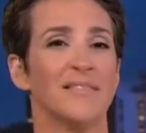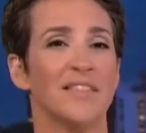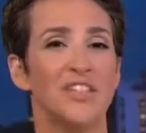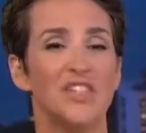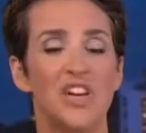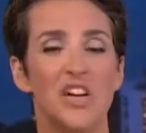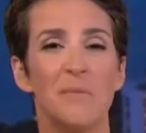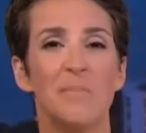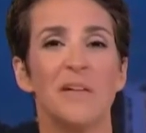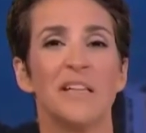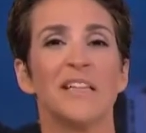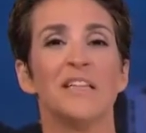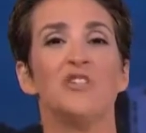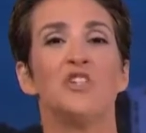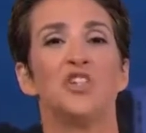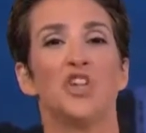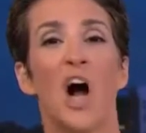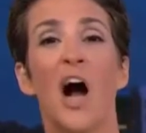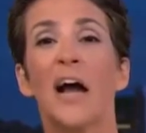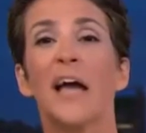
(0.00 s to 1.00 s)

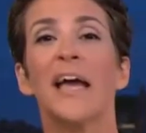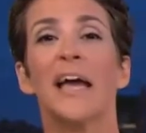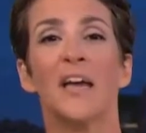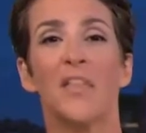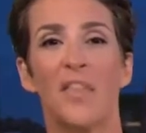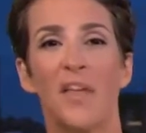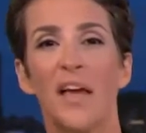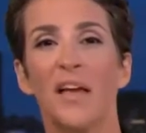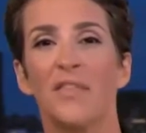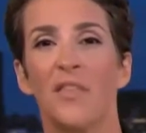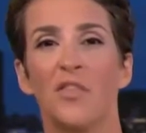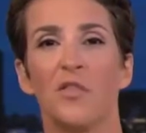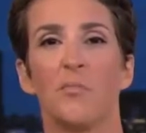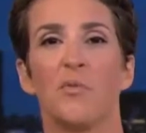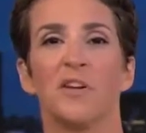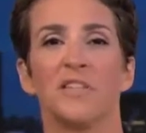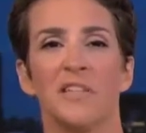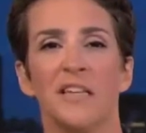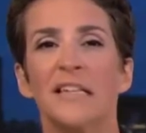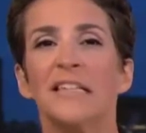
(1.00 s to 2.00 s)
legitimately shocking thing that
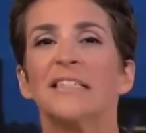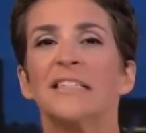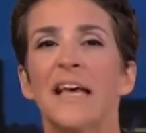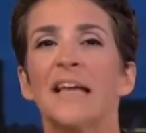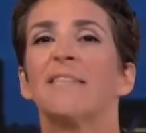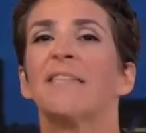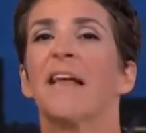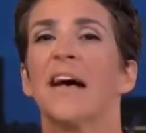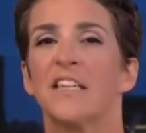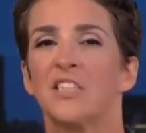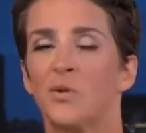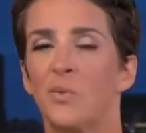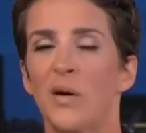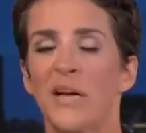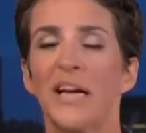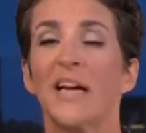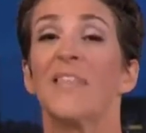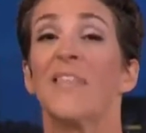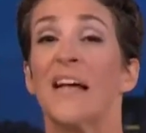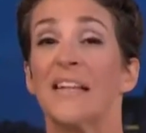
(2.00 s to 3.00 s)
the president said last
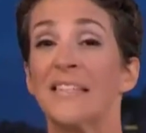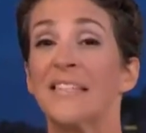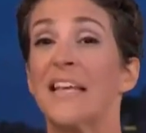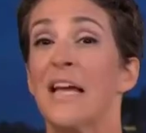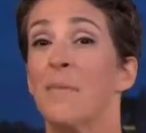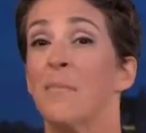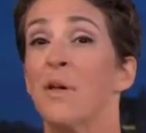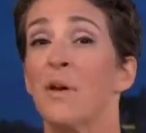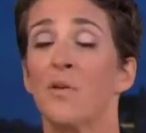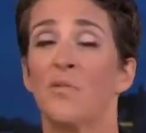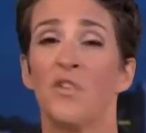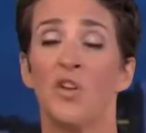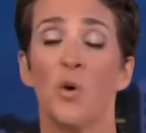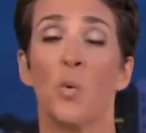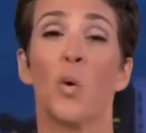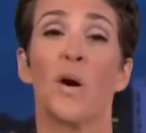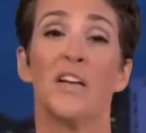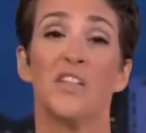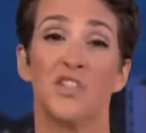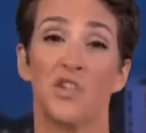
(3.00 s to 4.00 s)
week in that same
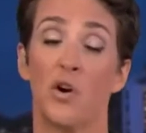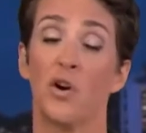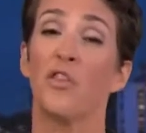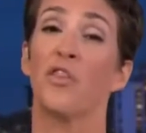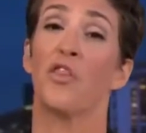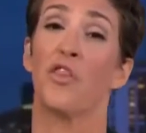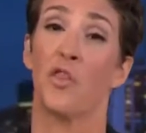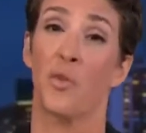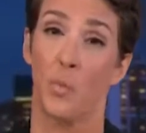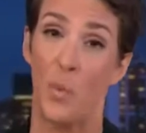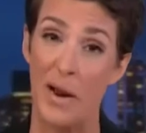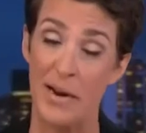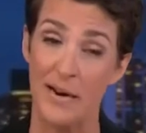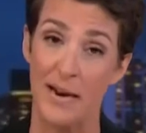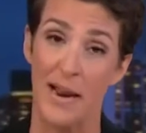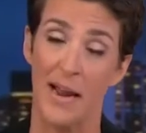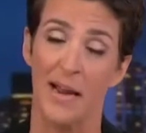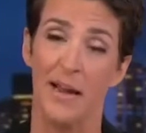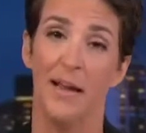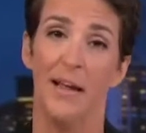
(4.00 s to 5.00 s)
interview where he started
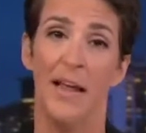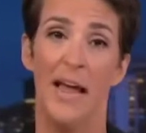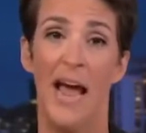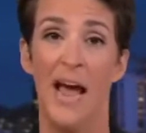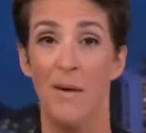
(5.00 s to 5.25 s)
threatening